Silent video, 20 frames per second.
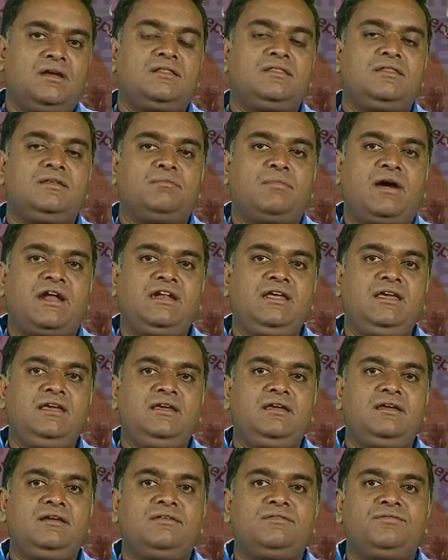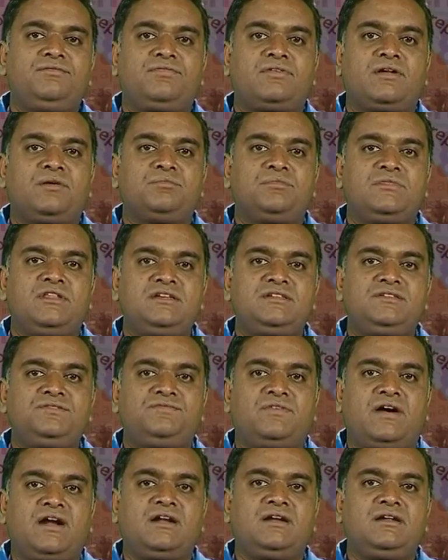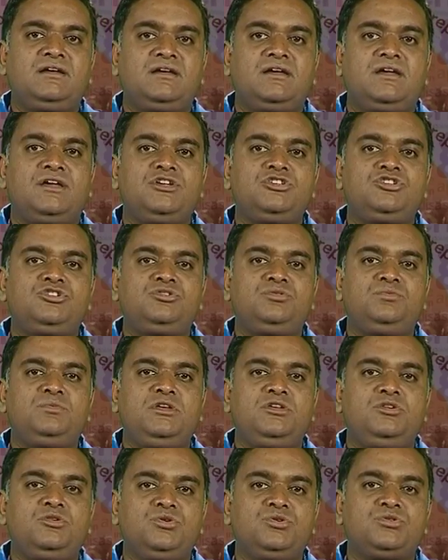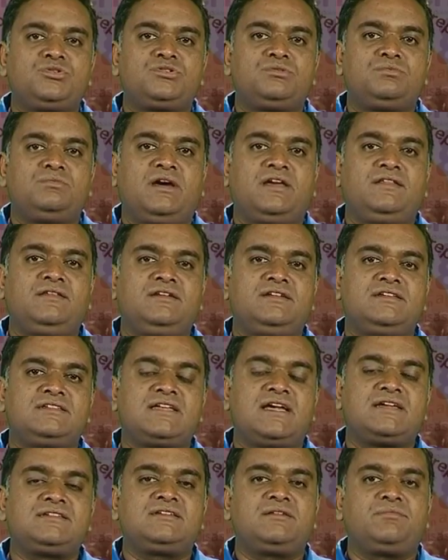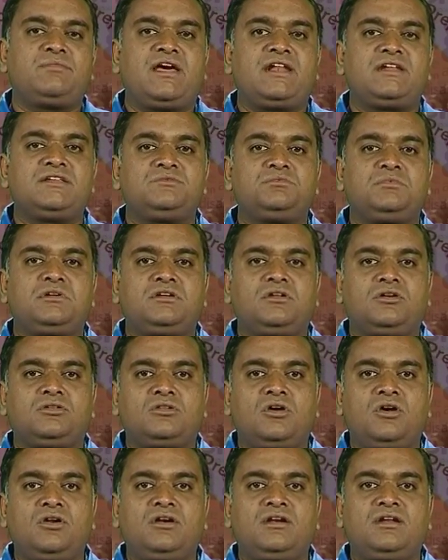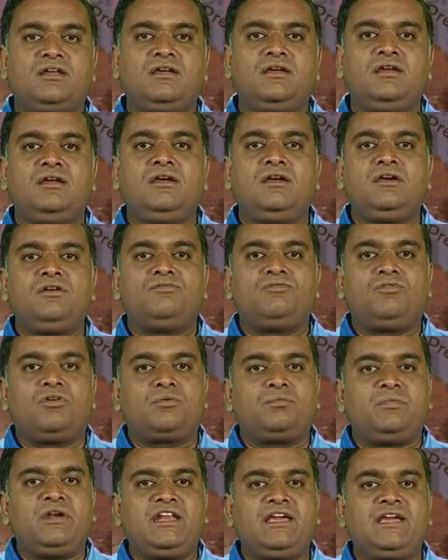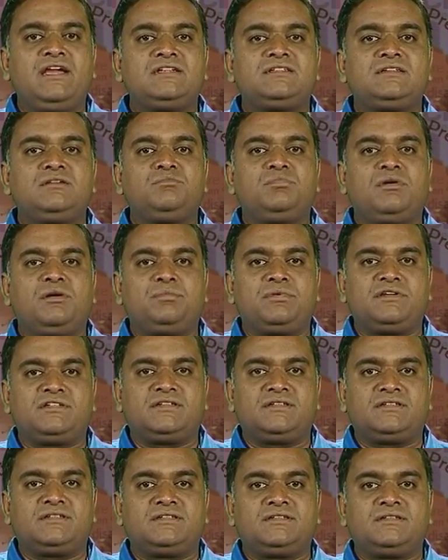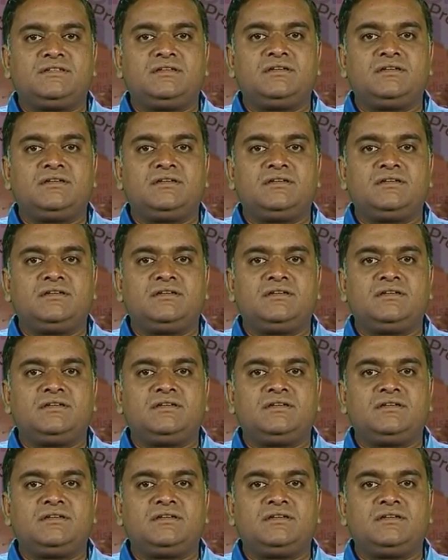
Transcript: The money from this fund is to be used by the Disaster Management Authority for mitigation purposes.